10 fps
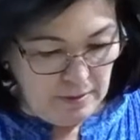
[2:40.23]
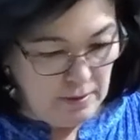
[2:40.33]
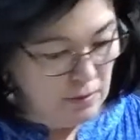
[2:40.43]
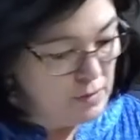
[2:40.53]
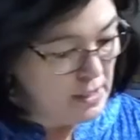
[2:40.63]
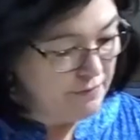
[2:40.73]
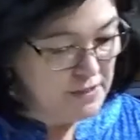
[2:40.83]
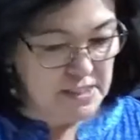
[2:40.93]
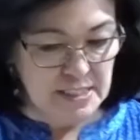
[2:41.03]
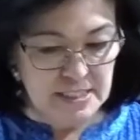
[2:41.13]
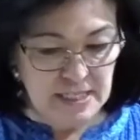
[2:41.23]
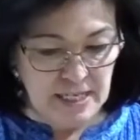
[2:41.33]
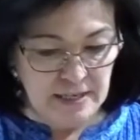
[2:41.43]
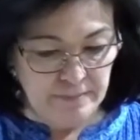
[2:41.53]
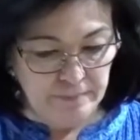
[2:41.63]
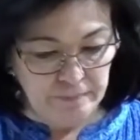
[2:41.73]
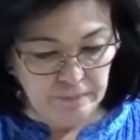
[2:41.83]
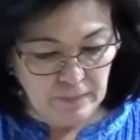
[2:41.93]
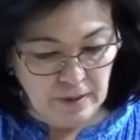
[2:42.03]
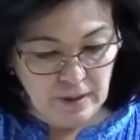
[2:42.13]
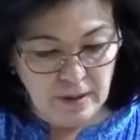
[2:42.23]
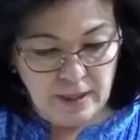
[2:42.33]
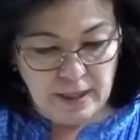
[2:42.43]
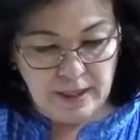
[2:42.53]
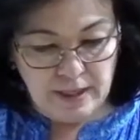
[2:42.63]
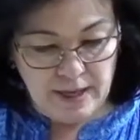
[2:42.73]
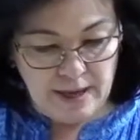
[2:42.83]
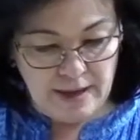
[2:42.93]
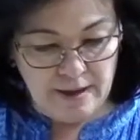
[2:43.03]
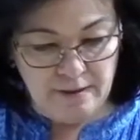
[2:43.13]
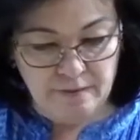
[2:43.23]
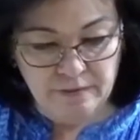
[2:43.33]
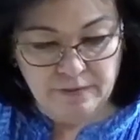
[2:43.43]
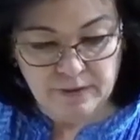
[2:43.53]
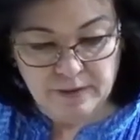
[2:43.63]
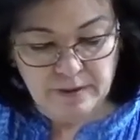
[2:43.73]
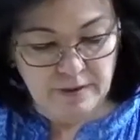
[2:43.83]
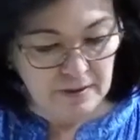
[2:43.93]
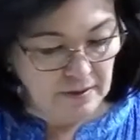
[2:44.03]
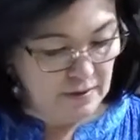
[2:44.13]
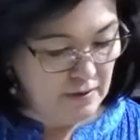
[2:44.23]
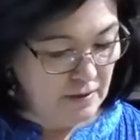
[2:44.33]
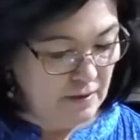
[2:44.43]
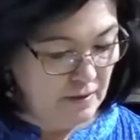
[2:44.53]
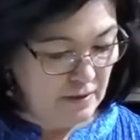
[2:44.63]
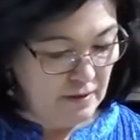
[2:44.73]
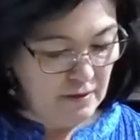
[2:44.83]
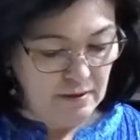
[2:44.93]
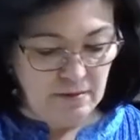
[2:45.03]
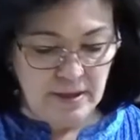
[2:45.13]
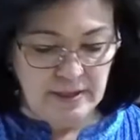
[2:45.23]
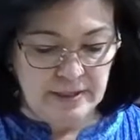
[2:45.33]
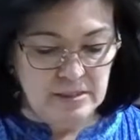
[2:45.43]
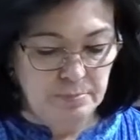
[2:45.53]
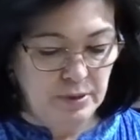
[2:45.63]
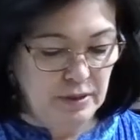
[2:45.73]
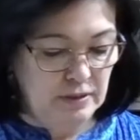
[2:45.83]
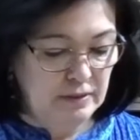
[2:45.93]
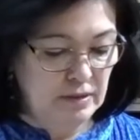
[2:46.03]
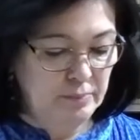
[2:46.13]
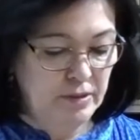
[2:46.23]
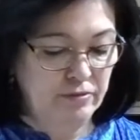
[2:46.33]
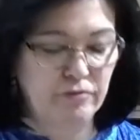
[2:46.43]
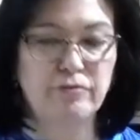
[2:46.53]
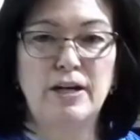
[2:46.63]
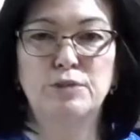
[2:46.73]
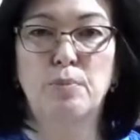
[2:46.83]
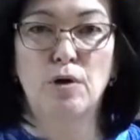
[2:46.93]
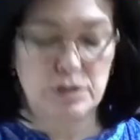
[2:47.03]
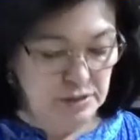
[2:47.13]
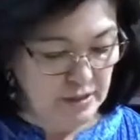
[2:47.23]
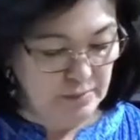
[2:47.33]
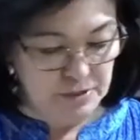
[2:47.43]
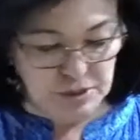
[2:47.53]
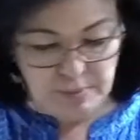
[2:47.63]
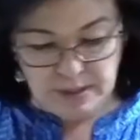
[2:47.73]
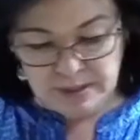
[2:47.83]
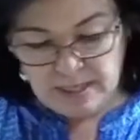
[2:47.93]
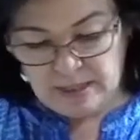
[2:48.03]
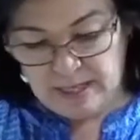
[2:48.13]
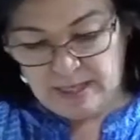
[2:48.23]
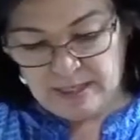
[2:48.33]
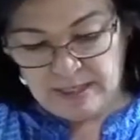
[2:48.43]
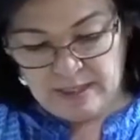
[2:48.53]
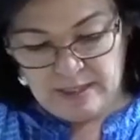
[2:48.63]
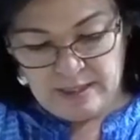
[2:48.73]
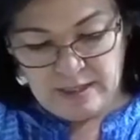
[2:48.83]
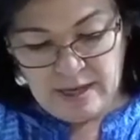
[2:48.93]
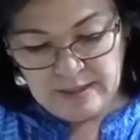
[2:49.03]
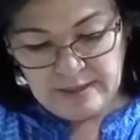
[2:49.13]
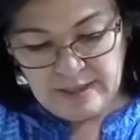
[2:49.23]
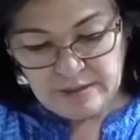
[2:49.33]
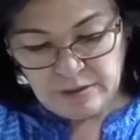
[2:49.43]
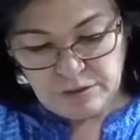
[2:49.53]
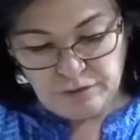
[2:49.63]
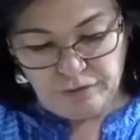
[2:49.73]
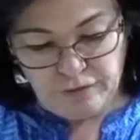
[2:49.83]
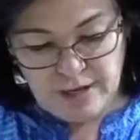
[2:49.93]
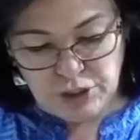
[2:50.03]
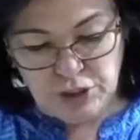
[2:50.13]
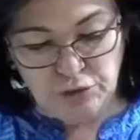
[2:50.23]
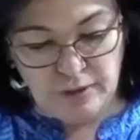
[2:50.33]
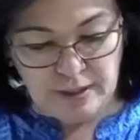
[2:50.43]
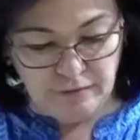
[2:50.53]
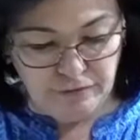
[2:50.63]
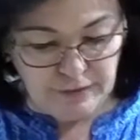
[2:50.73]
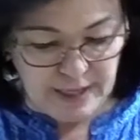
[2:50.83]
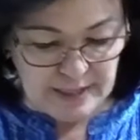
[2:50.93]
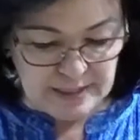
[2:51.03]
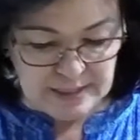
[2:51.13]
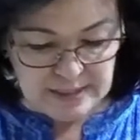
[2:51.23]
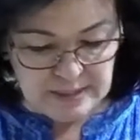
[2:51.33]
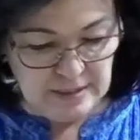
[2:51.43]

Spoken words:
Always have to season it. And I have, I like to put a little bit of fresh parsley just because I like those fresh green flakes